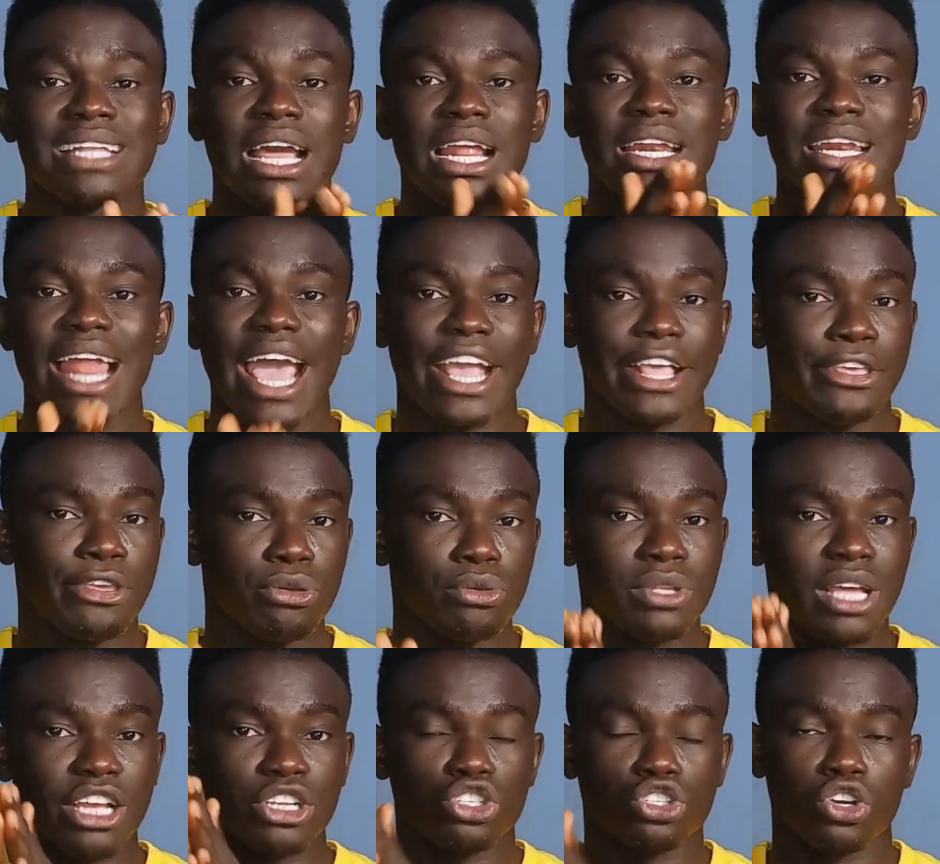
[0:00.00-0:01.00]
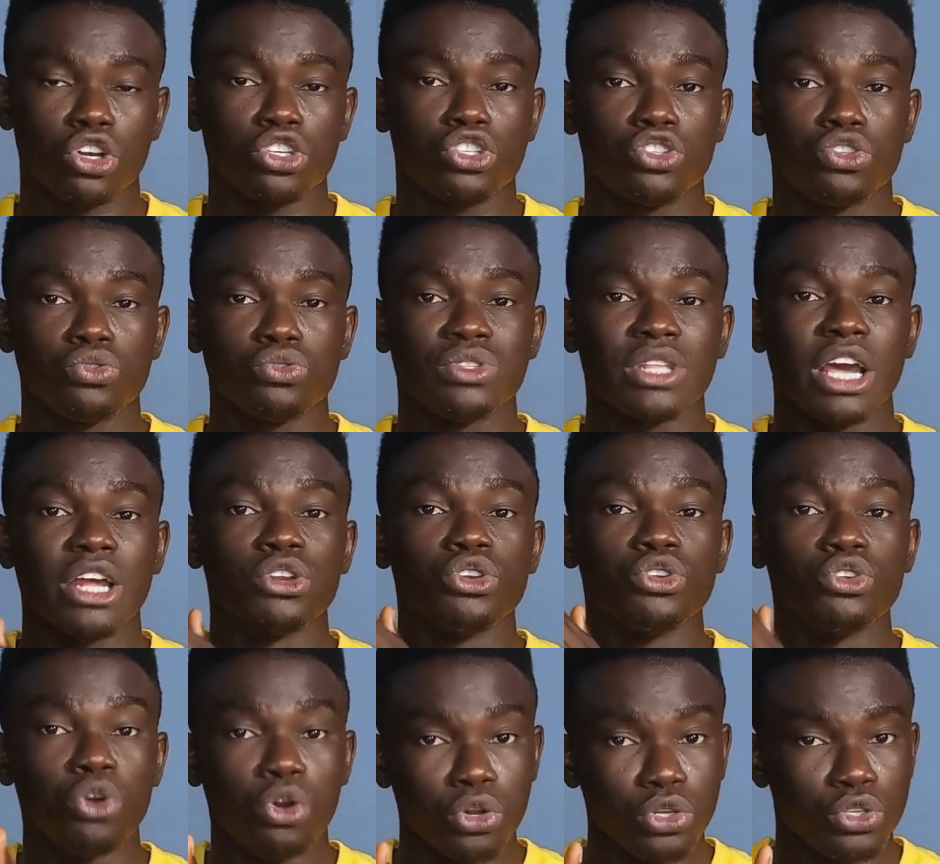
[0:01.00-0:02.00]
that like you, that trust you, that
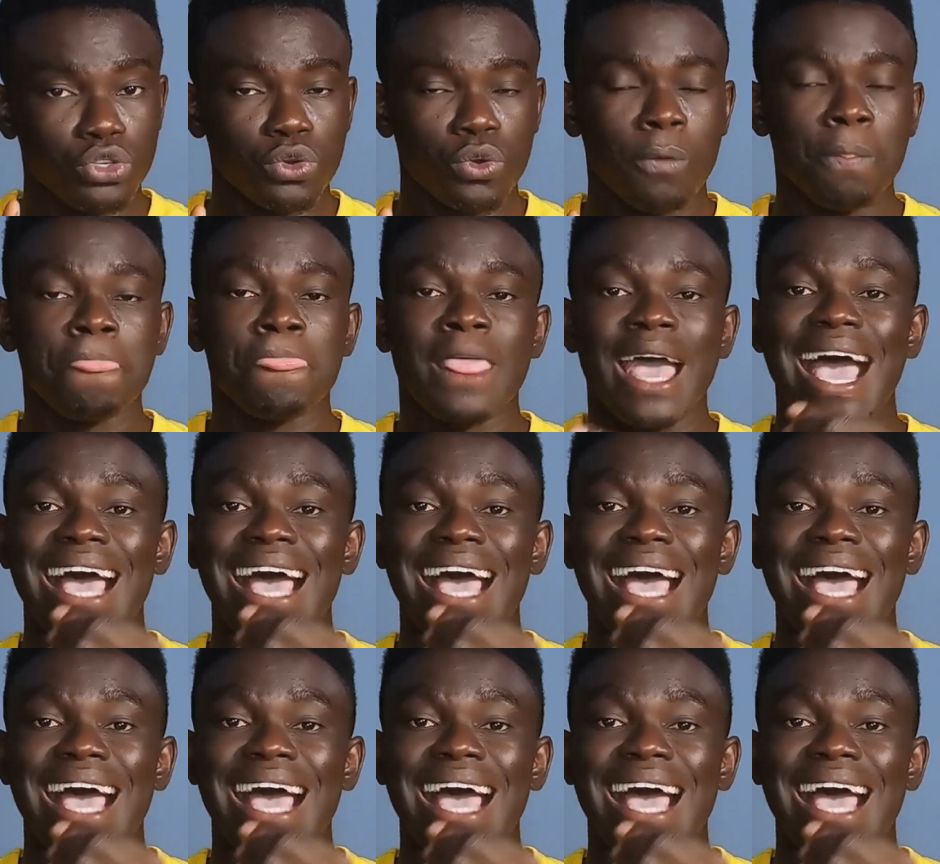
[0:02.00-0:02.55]
know you,